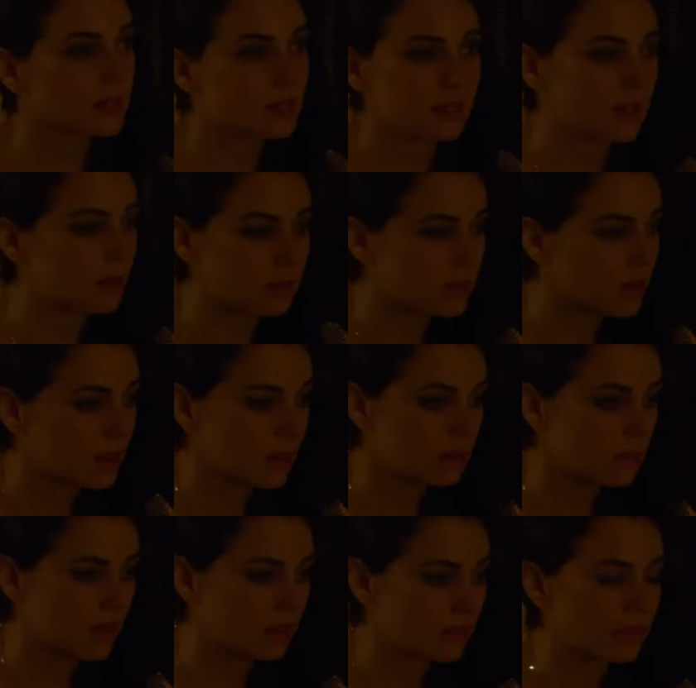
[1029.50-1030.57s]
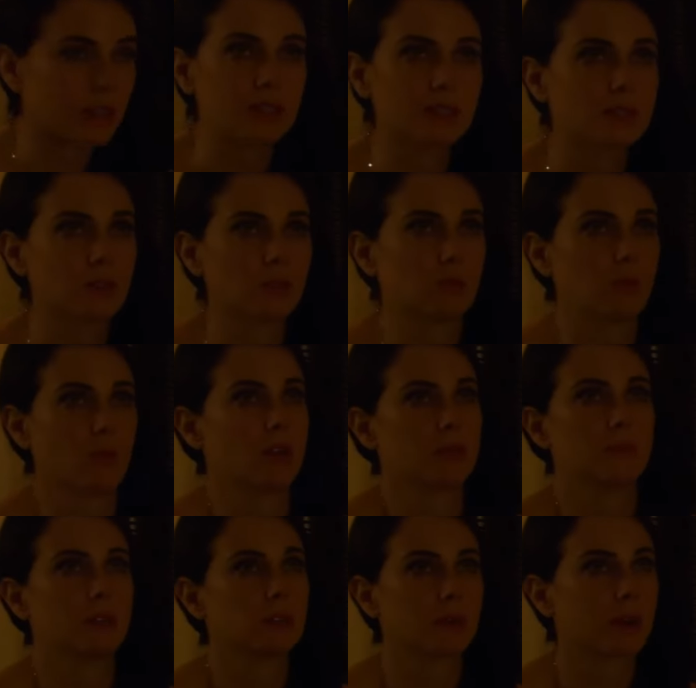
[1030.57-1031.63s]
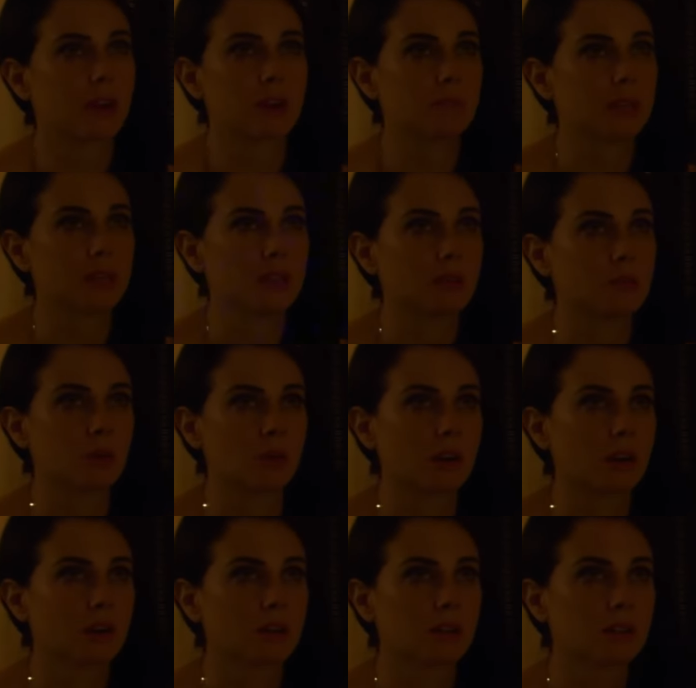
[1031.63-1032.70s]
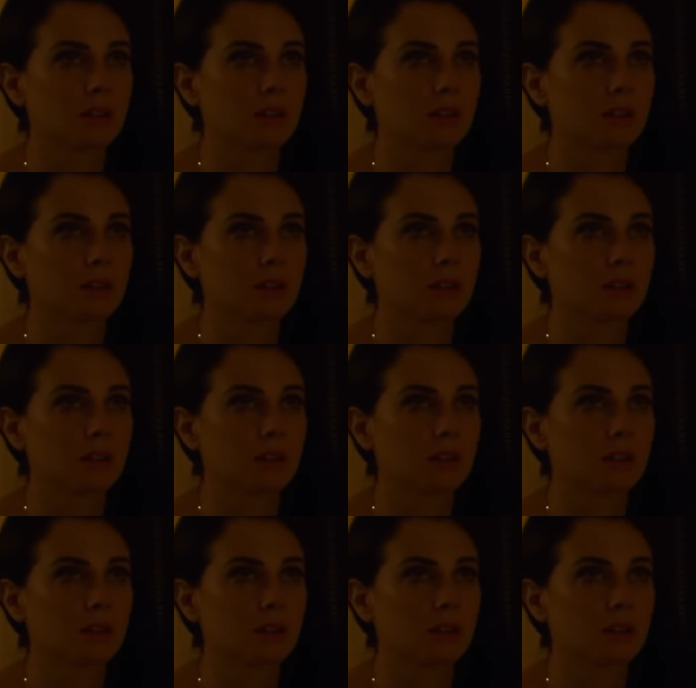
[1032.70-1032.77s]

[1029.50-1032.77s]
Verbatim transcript: see that my friends don't want to be around me anymore.